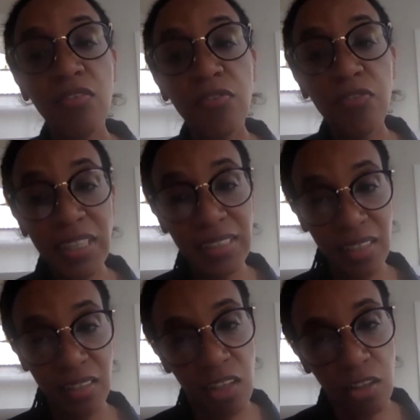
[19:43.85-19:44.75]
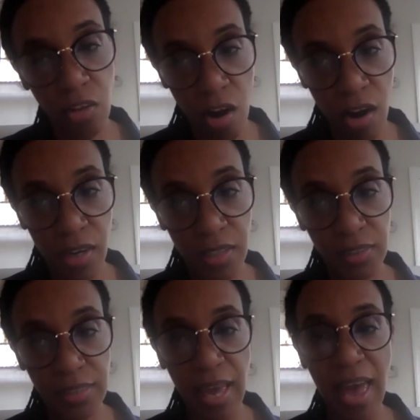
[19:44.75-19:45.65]
fixing the
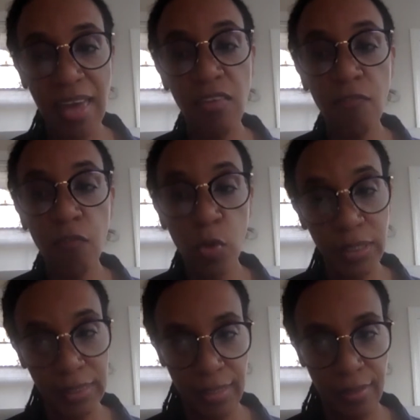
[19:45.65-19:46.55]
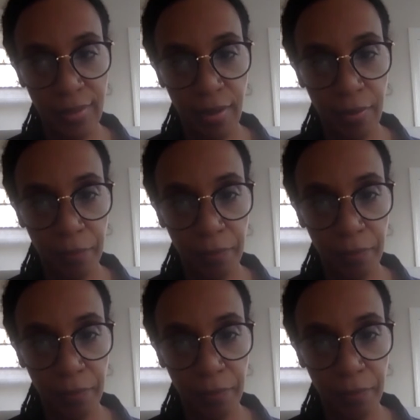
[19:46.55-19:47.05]
laws and enforcing them.